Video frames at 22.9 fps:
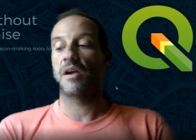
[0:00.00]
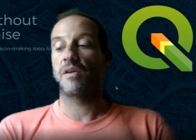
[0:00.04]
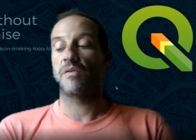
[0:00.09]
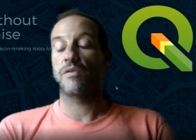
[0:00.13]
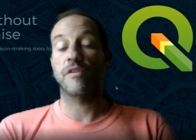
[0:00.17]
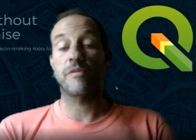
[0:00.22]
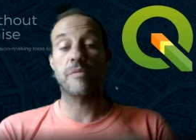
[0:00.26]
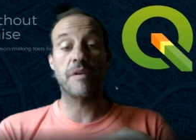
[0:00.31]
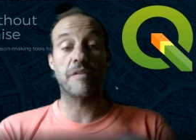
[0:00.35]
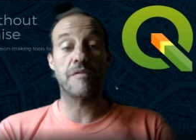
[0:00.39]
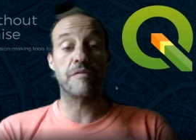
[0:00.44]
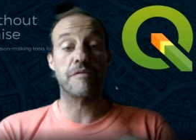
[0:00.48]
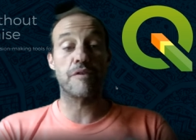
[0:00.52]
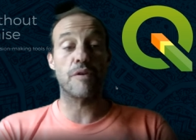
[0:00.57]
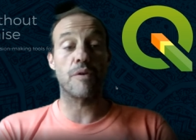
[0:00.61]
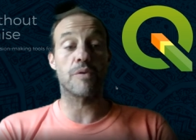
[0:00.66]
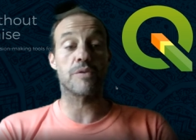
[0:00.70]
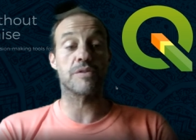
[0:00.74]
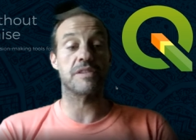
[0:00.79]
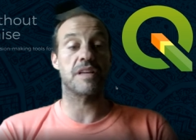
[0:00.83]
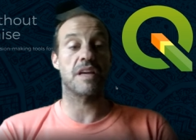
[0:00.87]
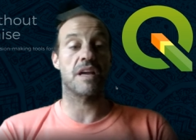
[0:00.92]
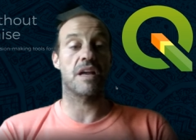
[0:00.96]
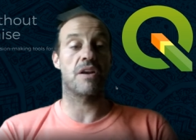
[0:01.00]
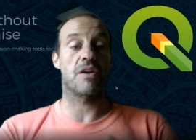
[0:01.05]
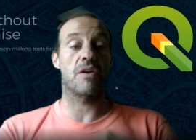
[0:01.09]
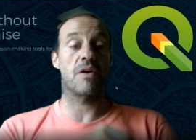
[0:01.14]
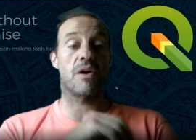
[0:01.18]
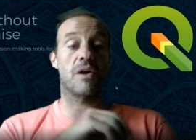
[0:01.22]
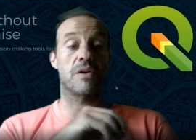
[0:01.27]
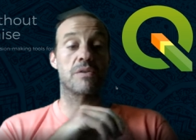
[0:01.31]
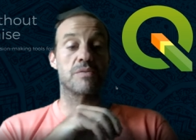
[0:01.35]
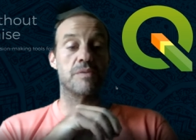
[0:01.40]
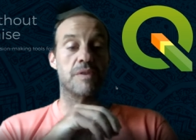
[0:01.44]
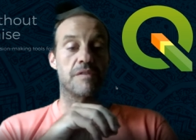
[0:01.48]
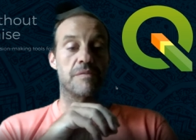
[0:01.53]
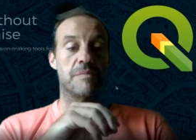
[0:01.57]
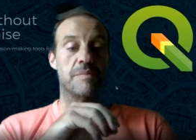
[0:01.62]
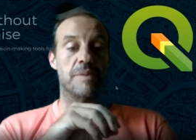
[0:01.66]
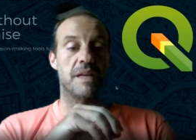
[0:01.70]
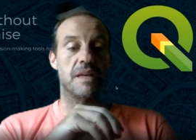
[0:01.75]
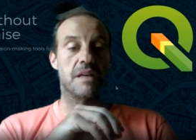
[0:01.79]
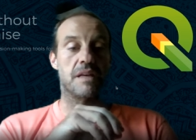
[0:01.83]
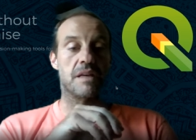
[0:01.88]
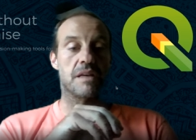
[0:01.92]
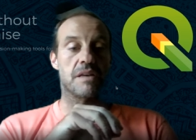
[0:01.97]
We've been focusing a lot. We've
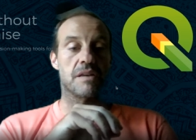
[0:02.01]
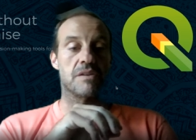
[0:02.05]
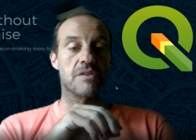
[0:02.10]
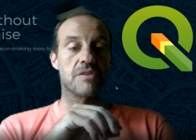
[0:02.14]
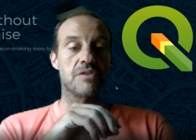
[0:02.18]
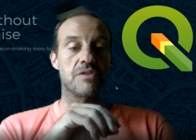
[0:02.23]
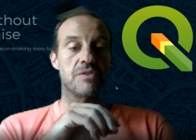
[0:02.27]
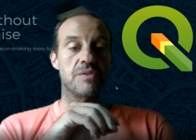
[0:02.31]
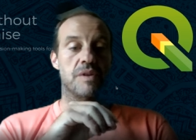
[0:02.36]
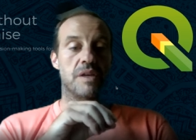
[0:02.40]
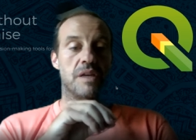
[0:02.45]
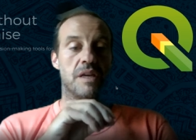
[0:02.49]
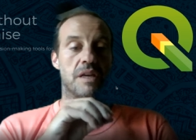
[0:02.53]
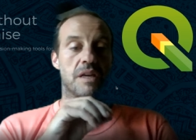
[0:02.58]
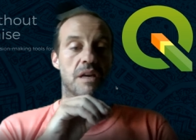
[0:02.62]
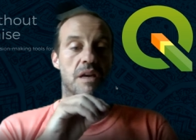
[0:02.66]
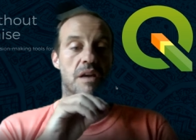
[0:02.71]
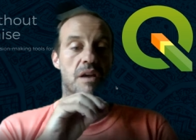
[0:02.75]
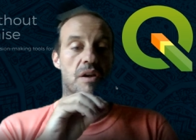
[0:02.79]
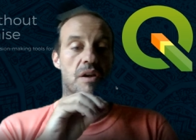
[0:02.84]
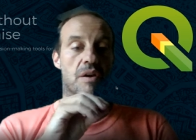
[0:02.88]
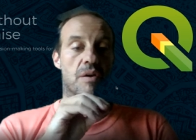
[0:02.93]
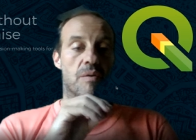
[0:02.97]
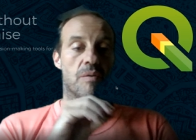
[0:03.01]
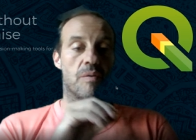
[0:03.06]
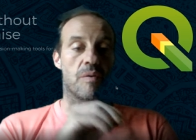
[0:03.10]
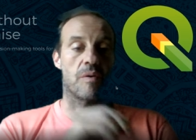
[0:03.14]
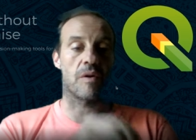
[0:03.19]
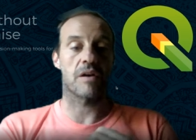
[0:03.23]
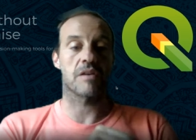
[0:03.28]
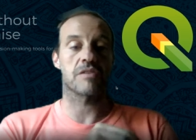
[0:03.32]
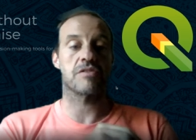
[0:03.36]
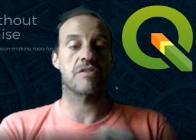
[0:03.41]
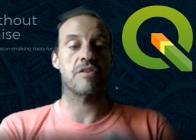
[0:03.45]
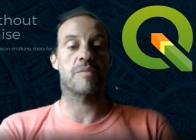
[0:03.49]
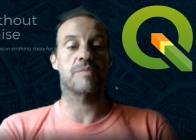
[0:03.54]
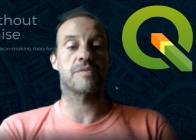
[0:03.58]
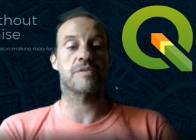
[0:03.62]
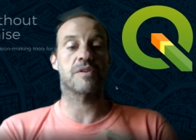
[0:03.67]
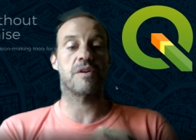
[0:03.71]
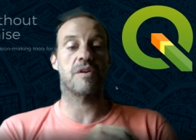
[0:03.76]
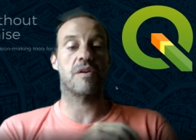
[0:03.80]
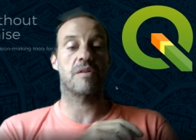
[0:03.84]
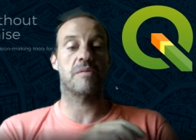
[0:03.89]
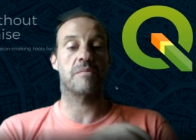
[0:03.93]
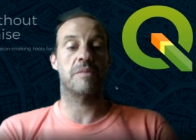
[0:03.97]
been doing workshops
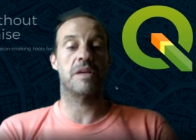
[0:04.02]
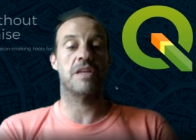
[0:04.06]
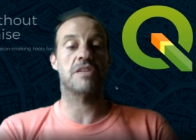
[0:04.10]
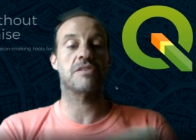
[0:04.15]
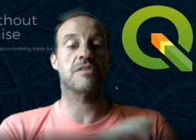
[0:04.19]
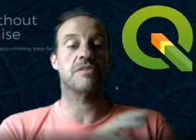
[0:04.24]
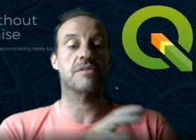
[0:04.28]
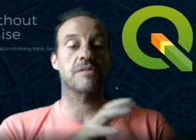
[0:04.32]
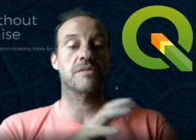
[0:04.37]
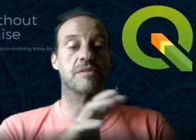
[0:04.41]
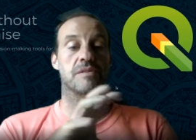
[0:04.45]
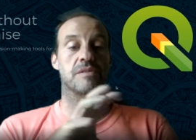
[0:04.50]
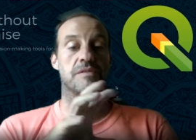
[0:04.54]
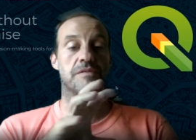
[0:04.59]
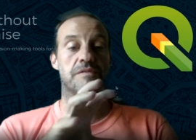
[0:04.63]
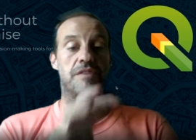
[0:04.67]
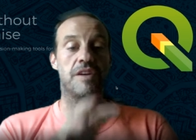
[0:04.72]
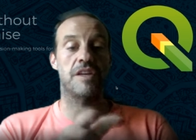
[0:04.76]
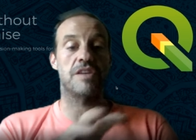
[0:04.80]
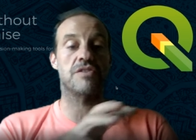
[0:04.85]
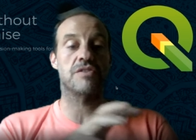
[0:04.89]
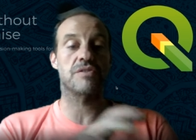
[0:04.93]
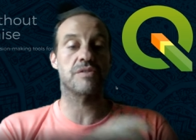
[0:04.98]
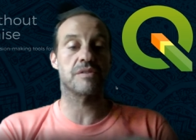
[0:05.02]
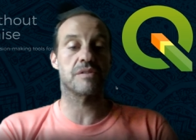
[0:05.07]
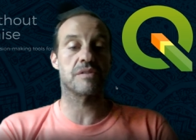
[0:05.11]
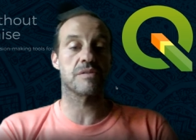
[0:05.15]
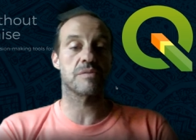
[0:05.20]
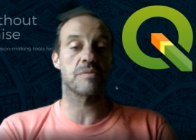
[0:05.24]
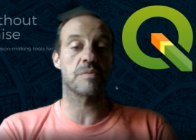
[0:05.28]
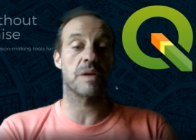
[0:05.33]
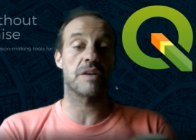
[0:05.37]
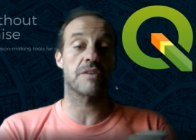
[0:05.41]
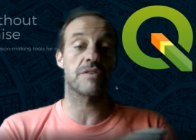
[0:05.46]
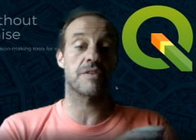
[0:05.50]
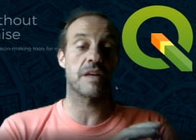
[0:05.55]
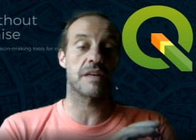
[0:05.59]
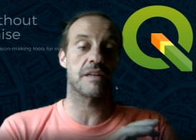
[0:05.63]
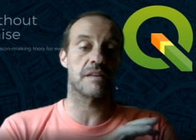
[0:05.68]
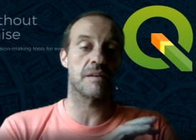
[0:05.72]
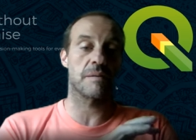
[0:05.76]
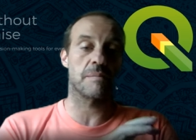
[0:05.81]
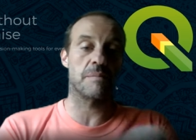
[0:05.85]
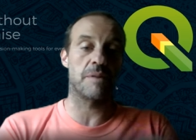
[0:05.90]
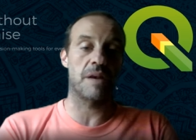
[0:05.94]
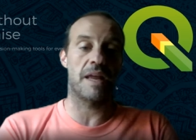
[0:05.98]
on missions, visions. We
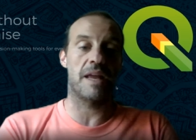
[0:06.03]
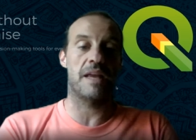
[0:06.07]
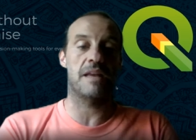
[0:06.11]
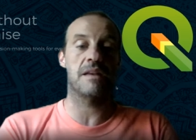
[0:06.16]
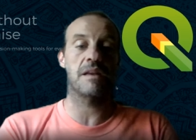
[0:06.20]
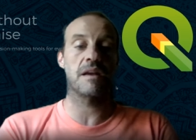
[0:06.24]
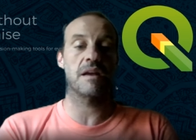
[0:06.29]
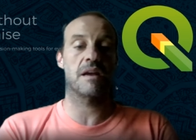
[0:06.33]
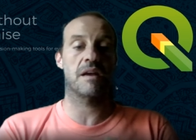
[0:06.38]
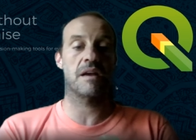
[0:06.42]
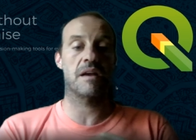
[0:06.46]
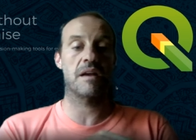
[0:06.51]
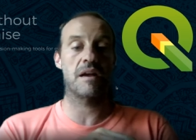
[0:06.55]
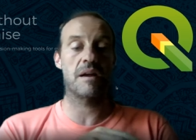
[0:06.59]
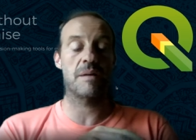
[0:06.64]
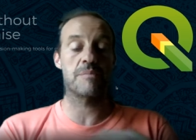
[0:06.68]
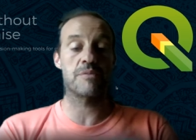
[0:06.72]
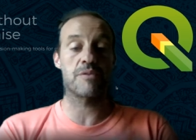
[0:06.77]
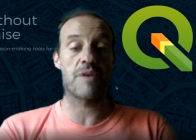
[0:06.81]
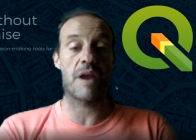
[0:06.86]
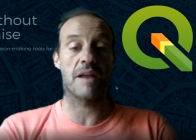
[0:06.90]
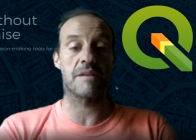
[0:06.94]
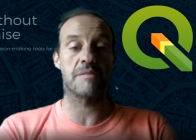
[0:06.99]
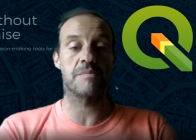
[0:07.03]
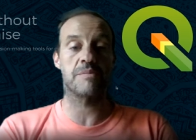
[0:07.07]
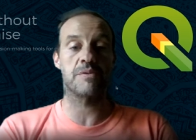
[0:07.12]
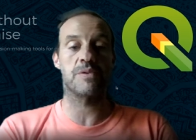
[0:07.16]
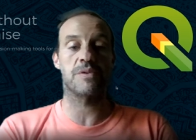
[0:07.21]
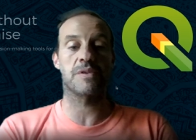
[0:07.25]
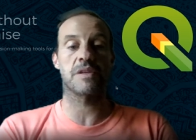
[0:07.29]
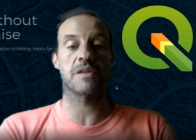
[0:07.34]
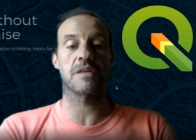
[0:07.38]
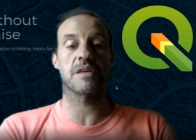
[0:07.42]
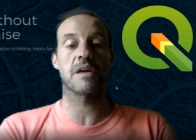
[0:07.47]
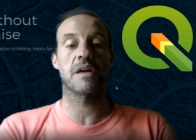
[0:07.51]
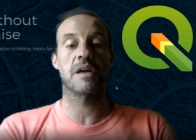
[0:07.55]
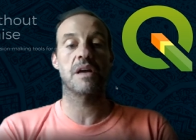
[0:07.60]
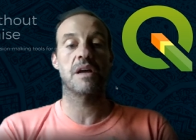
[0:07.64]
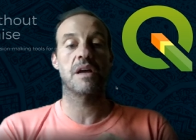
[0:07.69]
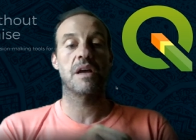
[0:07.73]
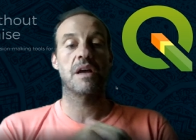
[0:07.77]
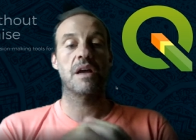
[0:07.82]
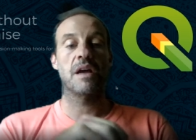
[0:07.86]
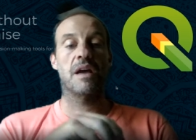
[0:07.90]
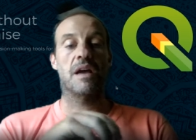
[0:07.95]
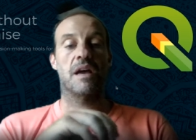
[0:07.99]
created a, bl- uh, brand book.
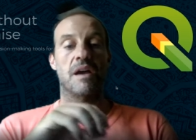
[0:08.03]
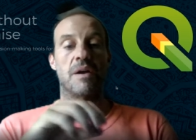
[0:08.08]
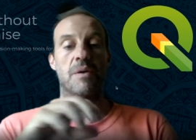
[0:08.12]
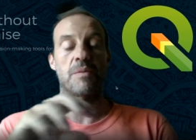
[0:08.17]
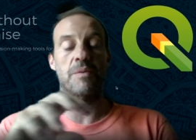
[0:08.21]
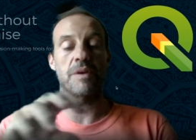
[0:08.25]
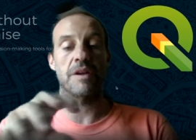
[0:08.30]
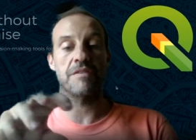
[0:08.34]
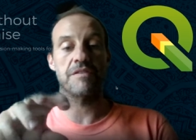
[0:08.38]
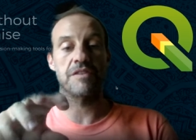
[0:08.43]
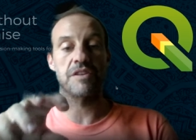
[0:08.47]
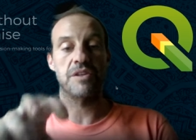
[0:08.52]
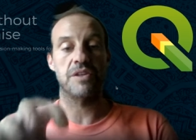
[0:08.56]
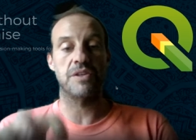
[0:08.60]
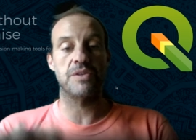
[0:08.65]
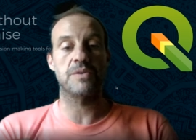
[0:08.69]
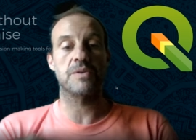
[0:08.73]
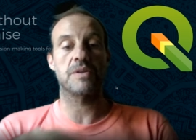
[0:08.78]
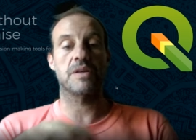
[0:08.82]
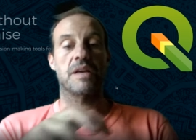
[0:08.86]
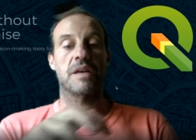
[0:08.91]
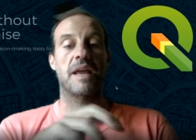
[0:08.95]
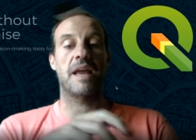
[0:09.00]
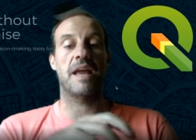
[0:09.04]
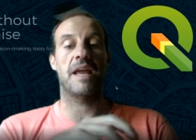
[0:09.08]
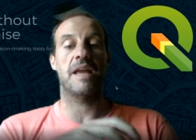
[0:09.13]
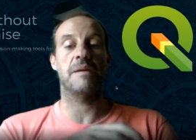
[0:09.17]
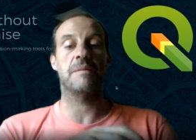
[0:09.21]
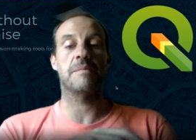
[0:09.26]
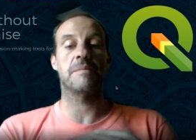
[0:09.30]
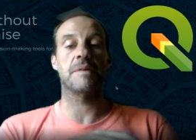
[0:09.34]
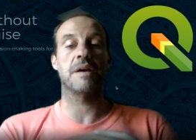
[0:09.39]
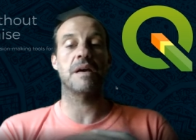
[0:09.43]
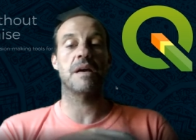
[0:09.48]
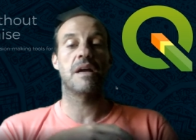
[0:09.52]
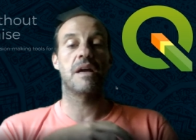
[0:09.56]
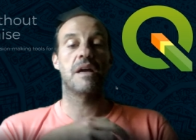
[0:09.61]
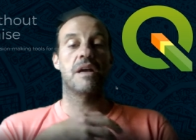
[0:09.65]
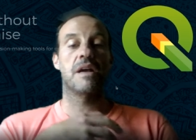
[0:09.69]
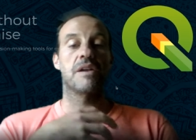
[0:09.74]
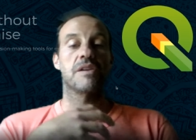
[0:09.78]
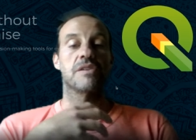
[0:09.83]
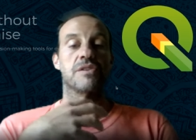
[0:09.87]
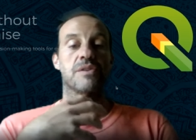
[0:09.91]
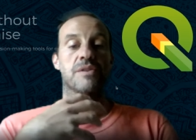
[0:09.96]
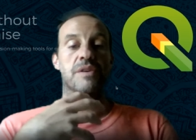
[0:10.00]
Uh, we have a new claim
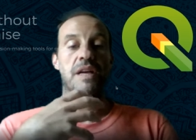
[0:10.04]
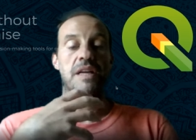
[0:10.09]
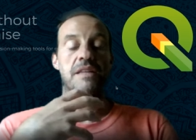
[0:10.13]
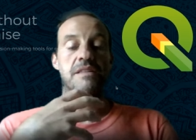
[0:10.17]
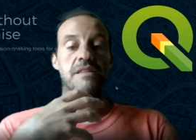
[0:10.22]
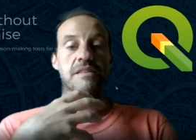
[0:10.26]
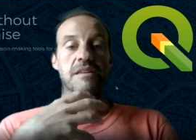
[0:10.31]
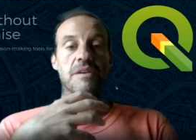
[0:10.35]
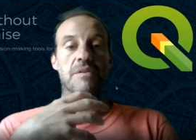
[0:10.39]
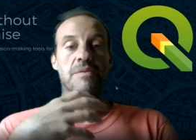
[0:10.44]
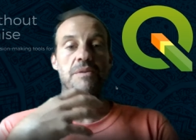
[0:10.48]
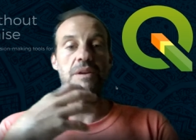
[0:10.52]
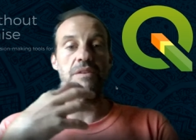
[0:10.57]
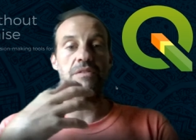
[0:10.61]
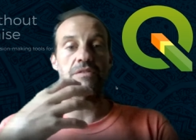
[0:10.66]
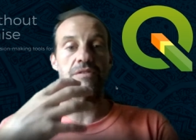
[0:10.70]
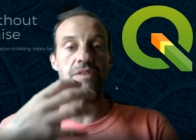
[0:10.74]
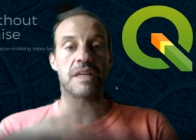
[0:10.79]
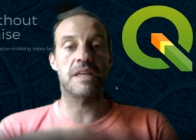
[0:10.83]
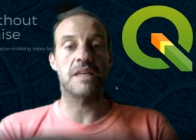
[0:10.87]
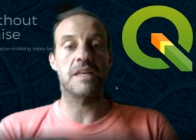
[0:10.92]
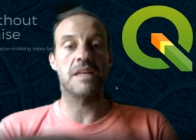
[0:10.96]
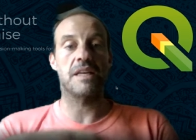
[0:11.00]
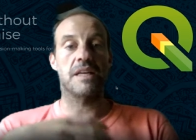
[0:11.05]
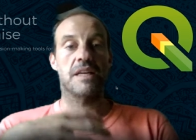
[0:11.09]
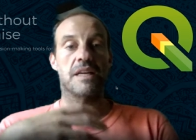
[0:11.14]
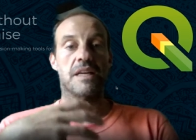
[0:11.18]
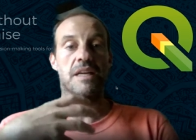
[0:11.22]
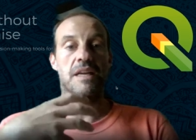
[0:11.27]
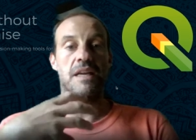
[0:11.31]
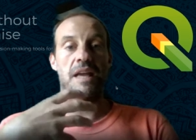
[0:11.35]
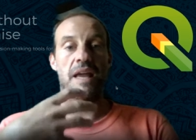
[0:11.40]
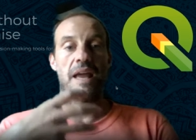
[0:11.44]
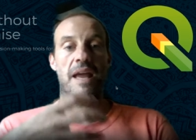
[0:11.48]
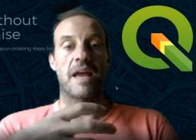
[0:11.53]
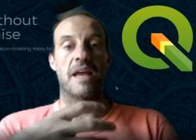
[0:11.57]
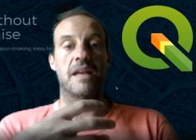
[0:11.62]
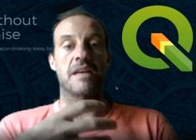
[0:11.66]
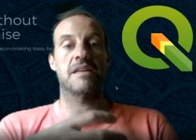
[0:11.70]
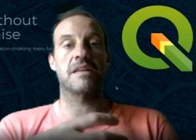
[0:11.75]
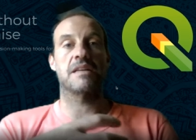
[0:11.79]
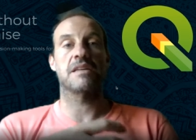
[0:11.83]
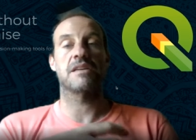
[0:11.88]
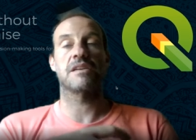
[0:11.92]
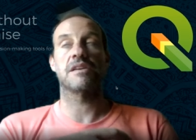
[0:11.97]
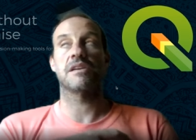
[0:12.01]
so that we really
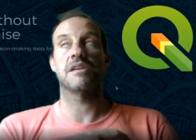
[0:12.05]
can